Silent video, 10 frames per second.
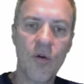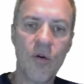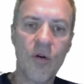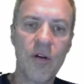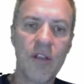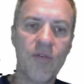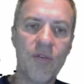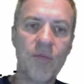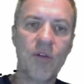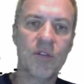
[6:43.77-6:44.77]
Or if
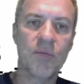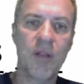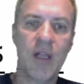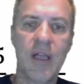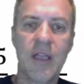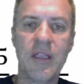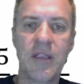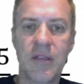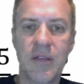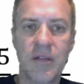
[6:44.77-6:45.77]
we
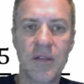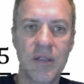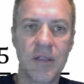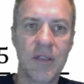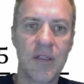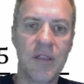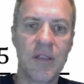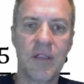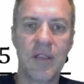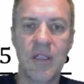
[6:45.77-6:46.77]
multiply
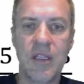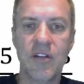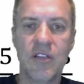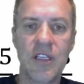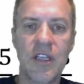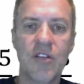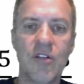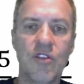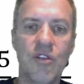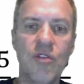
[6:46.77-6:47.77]
the gears
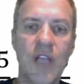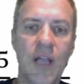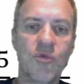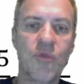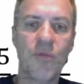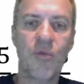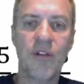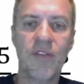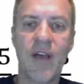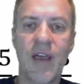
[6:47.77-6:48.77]
together, 2 times
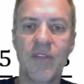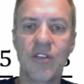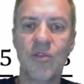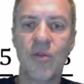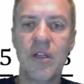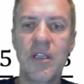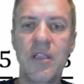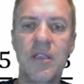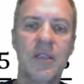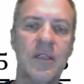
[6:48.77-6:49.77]
1.5 is
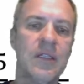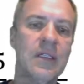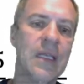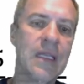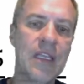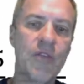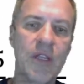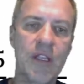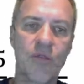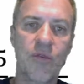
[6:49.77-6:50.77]
3. Again,
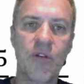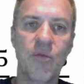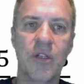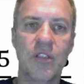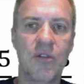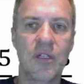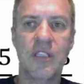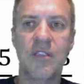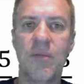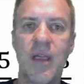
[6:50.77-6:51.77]
we get 3:1. So it
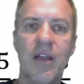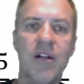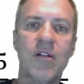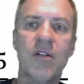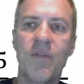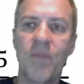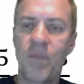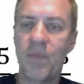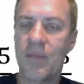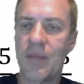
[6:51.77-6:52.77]
doesn't matter
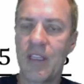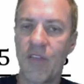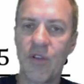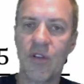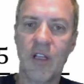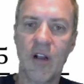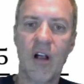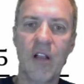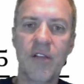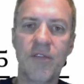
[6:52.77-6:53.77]
if we look at
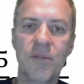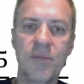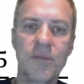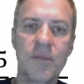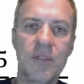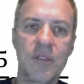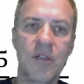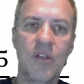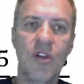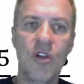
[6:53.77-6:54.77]
all of them
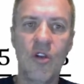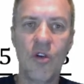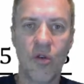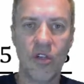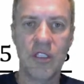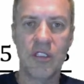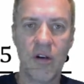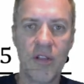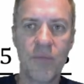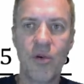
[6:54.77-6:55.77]
or just
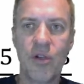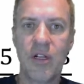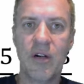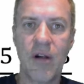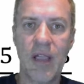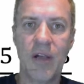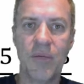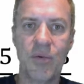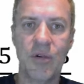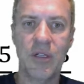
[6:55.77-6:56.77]
our input and our
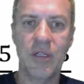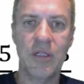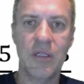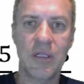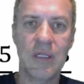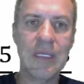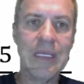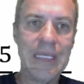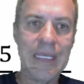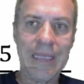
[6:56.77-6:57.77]
output
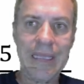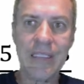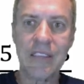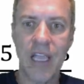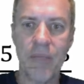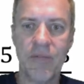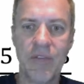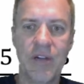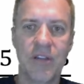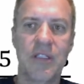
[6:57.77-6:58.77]
in this type
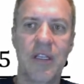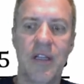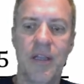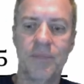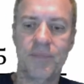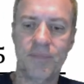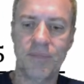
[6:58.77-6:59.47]
of gear setup.